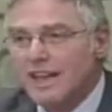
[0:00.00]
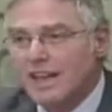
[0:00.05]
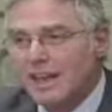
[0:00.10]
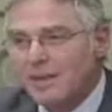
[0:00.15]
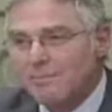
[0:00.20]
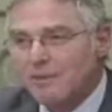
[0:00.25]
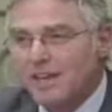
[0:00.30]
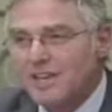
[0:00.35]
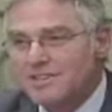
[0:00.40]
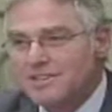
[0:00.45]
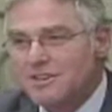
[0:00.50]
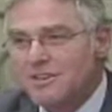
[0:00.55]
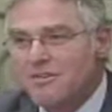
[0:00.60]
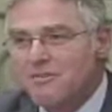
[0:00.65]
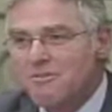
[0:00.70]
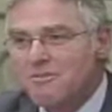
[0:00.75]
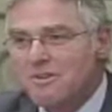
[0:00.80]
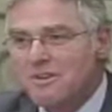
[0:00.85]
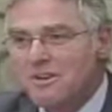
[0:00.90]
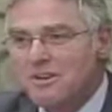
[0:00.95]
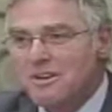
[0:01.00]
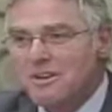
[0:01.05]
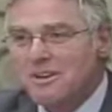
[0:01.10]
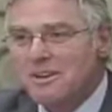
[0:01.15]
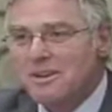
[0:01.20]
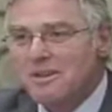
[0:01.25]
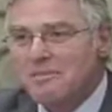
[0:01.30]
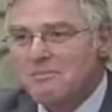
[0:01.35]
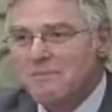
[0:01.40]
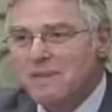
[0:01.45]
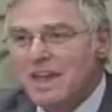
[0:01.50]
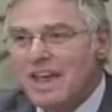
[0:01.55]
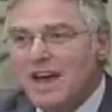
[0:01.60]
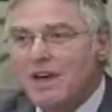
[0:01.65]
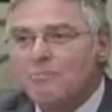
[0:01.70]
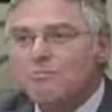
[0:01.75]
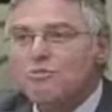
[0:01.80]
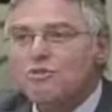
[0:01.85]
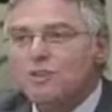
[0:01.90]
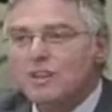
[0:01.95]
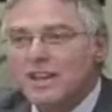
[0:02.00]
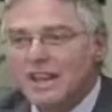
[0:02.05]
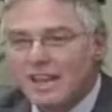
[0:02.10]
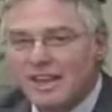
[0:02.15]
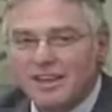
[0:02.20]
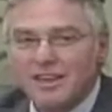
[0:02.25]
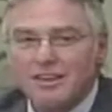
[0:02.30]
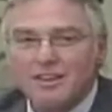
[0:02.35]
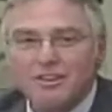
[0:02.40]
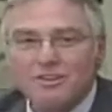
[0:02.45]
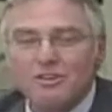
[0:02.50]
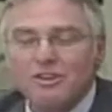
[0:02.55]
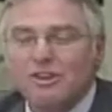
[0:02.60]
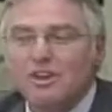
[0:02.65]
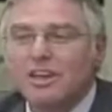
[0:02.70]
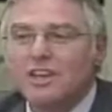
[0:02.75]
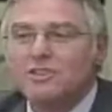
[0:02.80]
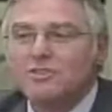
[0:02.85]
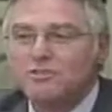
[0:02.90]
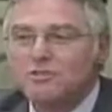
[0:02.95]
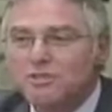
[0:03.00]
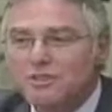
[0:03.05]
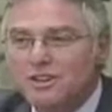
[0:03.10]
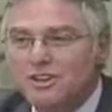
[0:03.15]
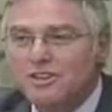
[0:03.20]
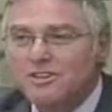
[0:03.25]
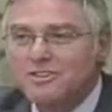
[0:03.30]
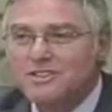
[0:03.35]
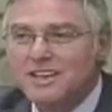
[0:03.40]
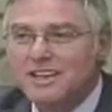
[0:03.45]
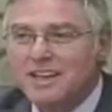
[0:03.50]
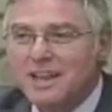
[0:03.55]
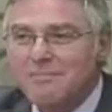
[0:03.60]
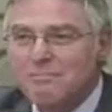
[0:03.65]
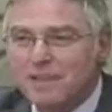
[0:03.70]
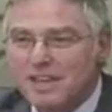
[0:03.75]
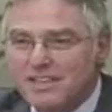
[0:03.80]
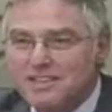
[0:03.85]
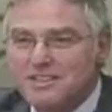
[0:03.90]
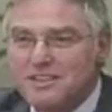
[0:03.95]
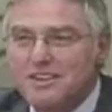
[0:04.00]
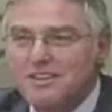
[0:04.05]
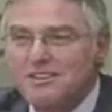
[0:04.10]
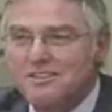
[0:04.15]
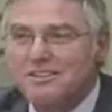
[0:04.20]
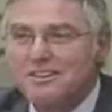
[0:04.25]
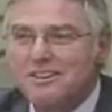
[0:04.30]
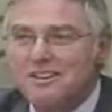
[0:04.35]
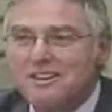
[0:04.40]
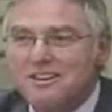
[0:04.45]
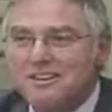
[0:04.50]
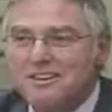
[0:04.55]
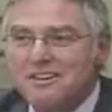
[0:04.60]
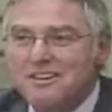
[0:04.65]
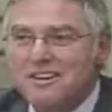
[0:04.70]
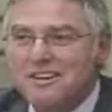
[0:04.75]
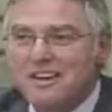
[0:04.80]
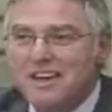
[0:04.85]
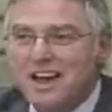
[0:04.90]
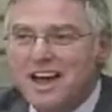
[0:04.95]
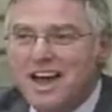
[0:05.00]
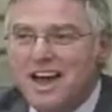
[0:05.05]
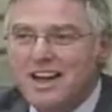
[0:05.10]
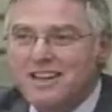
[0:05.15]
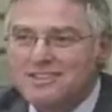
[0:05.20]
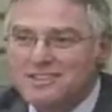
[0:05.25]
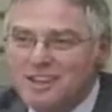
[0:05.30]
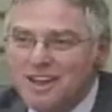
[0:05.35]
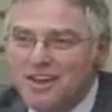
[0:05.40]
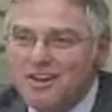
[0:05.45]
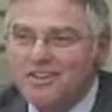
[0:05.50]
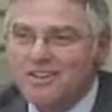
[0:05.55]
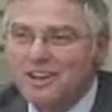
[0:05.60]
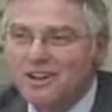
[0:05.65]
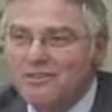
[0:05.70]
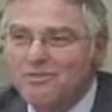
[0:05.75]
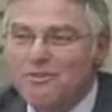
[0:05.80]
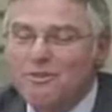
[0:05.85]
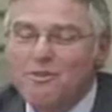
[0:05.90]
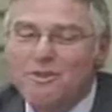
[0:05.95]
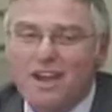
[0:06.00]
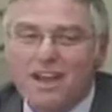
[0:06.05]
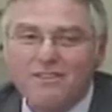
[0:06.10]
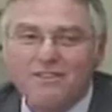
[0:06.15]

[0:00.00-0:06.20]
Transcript: At the present time, we're putting a great deal of effort into repression, but the final result is that